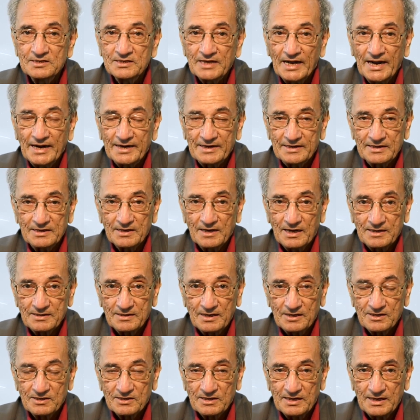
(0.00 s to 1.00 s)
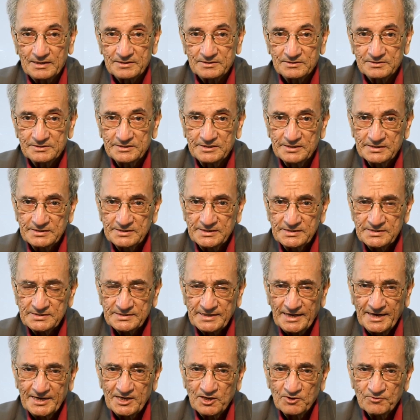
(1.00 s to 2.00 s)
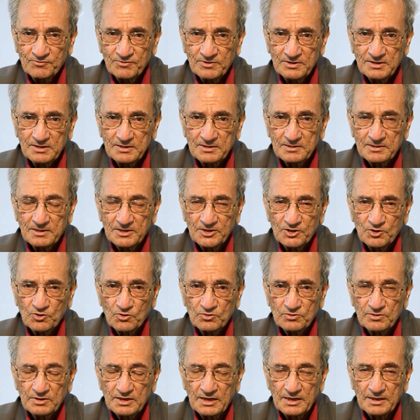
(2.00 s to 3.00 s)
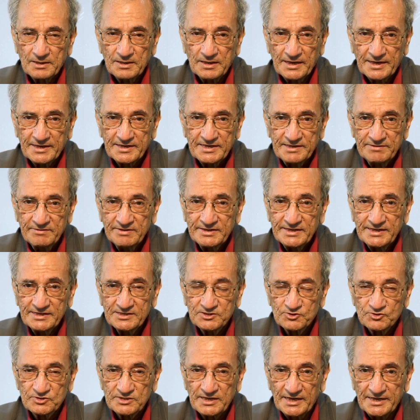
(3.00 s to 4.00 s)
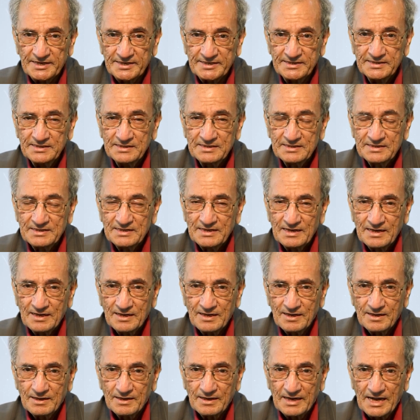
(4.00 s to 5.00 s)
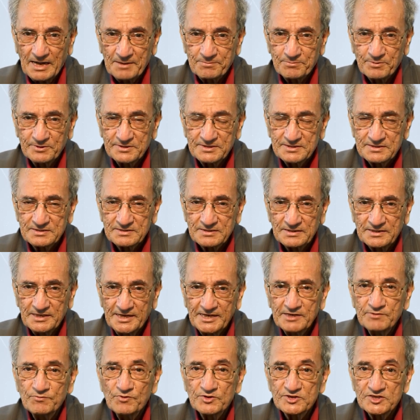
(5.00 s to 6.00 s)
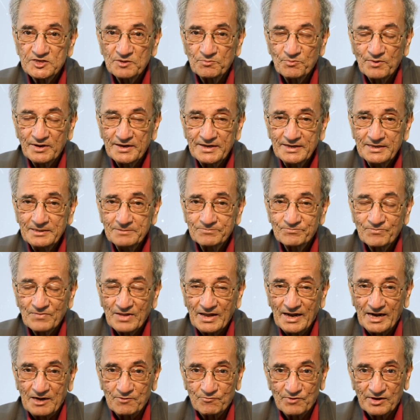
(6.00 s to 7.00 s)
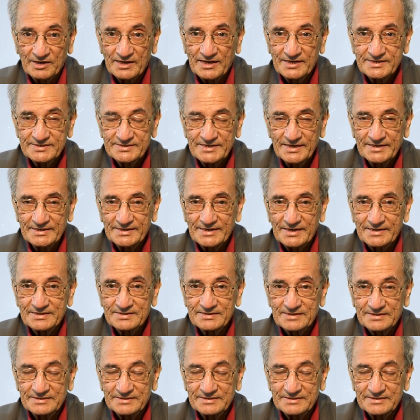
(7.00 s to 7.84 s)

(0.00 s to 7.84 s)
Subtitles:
And this kind of activity in society happens invisibly, and one can say that